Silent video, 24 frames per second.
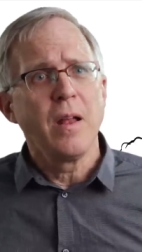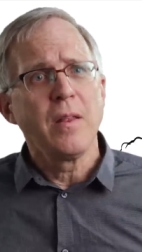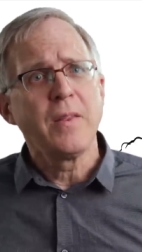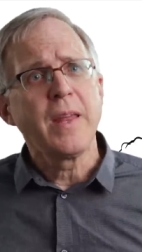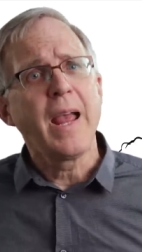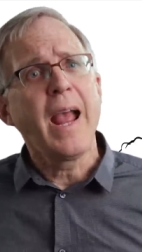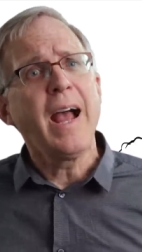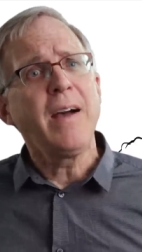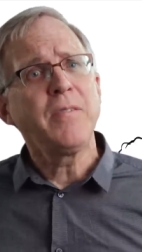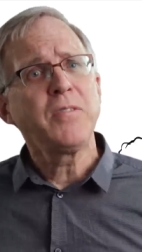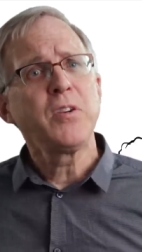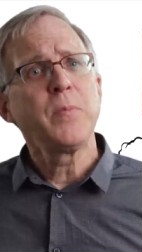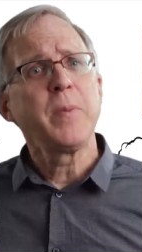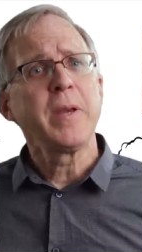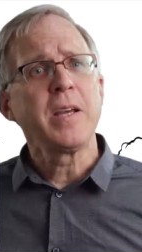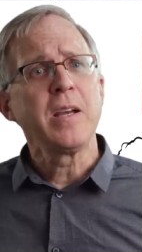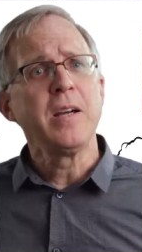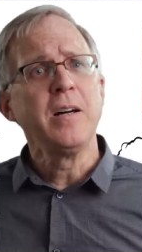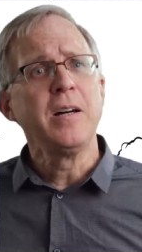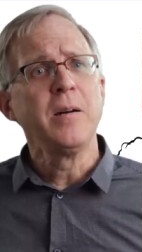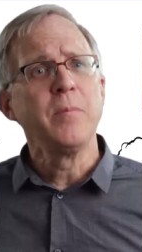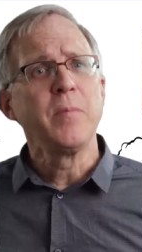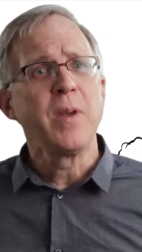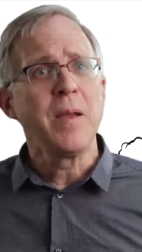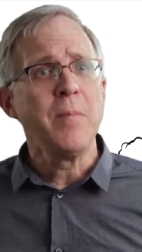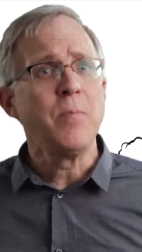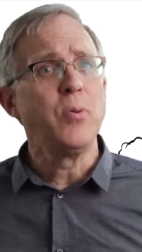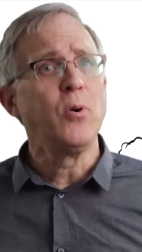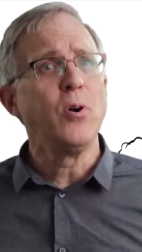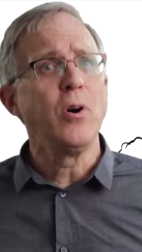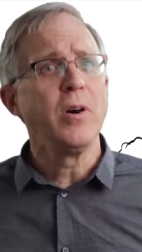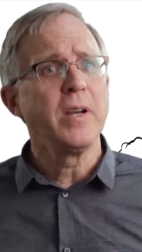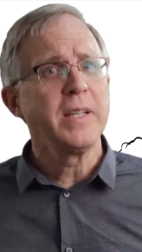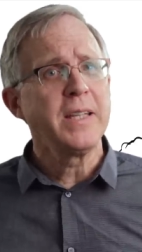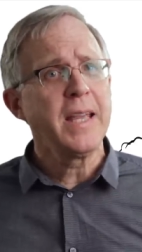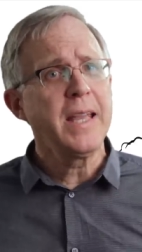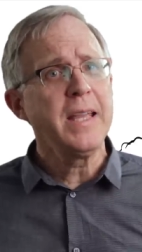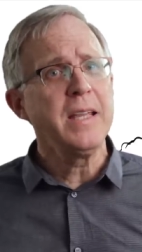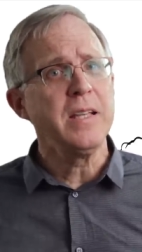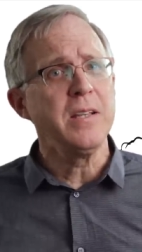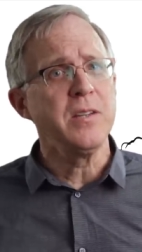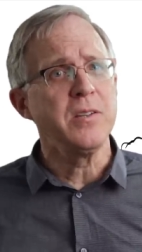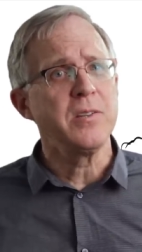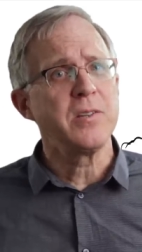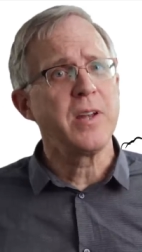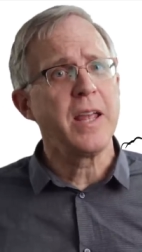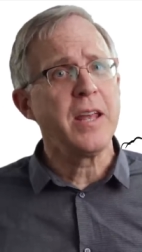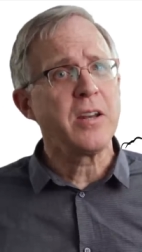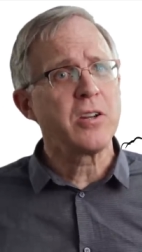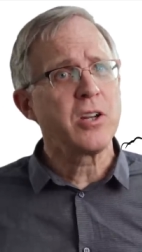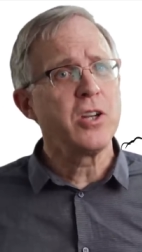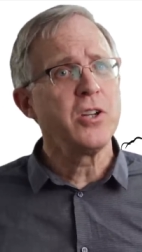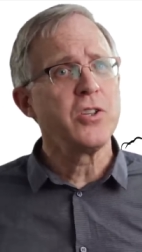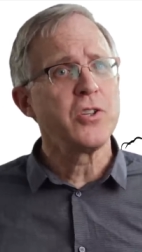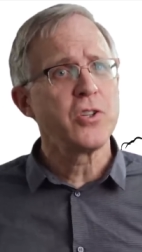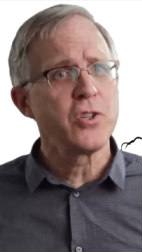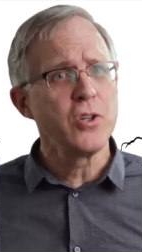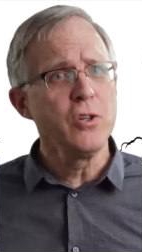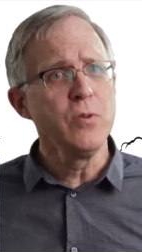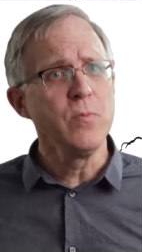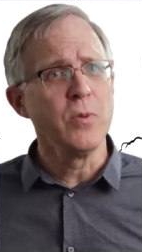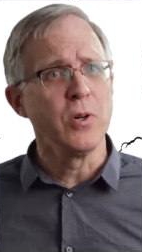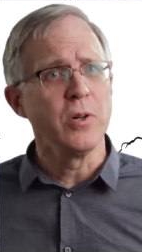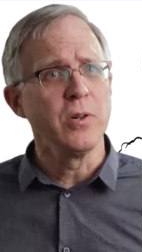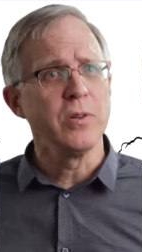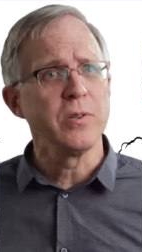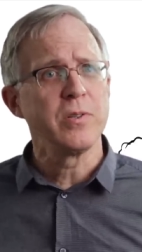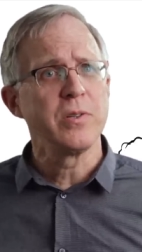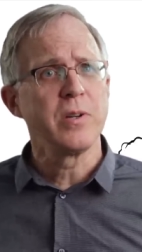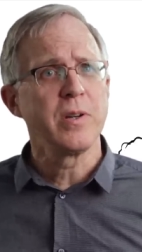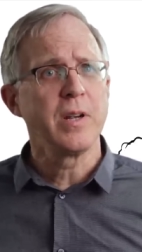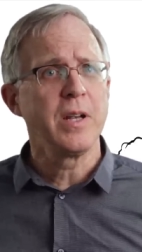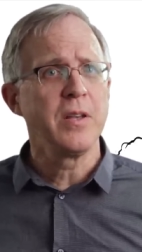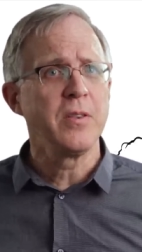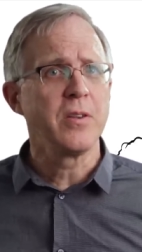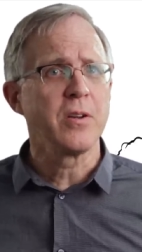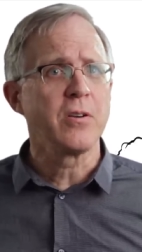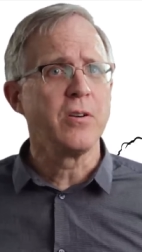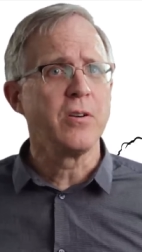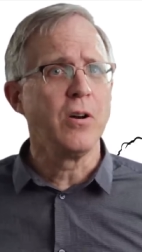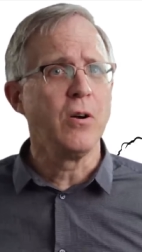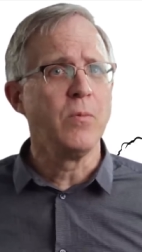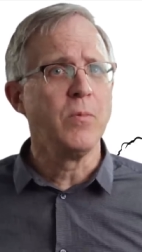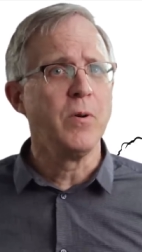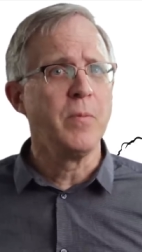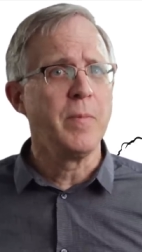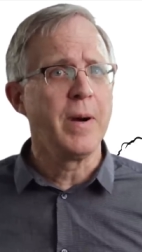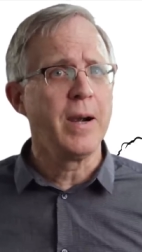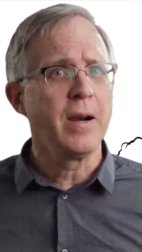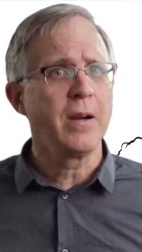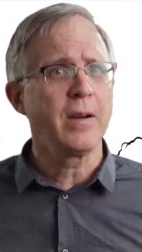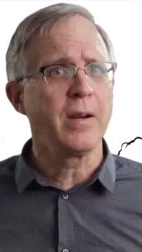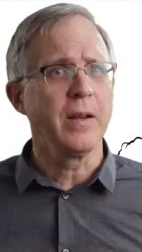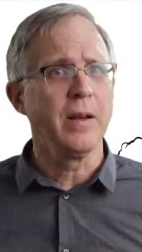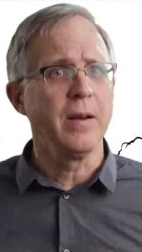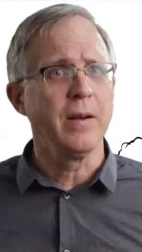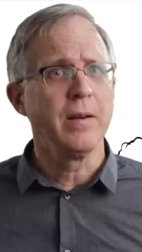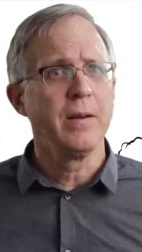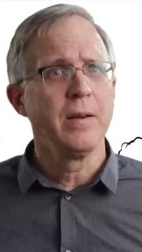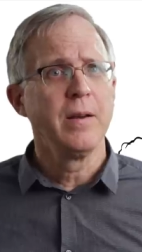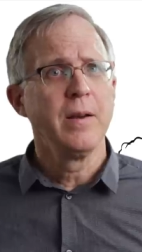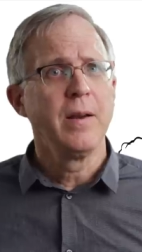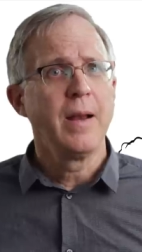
They have to become employees and consumers in the global market